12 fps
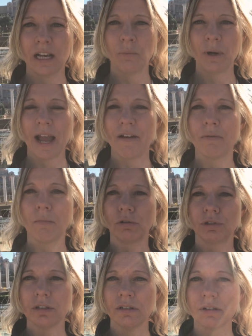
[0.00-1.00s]
And we have
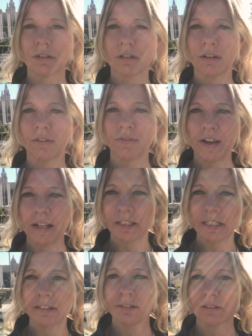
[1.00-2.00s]
emotions,
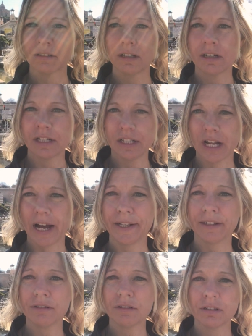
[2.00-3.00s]
feelings,
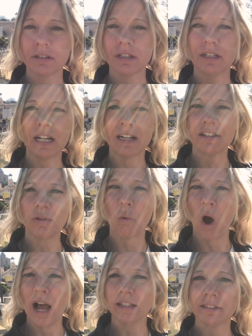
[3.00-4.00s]
desires, needs, and
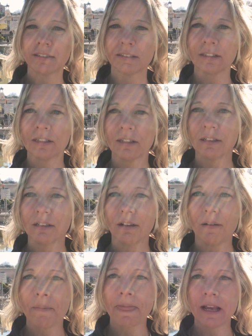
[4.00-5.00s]
wants.
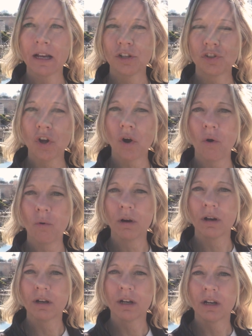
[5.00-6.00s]
So
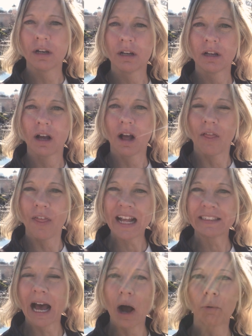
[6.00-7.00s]

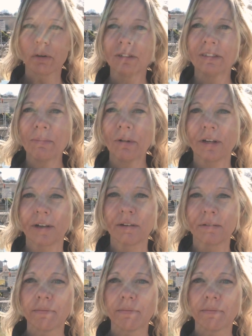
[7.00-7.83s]
that's how we're similar.